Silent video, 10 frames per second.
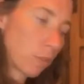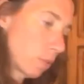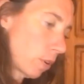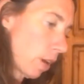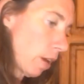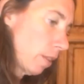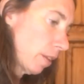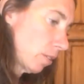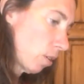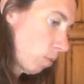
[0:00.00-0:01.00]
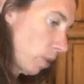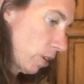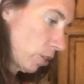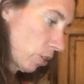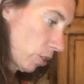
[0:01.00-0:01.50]
Okay, that's our
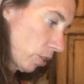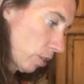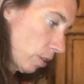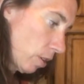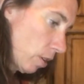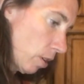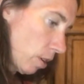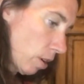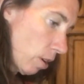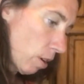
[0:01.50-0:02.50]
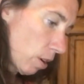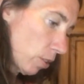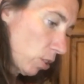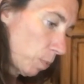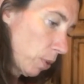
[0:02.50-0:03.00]
wish. Our
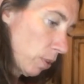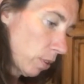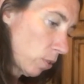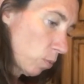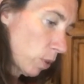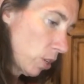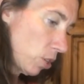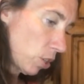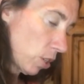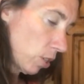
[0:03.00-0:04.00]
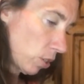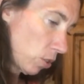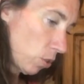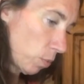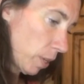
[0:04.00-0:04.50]
spirit's wish is
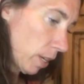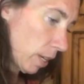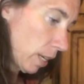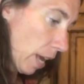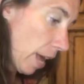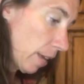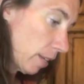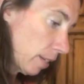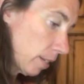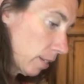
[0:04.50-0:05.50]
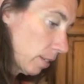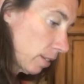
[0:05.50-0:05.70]
to begin again.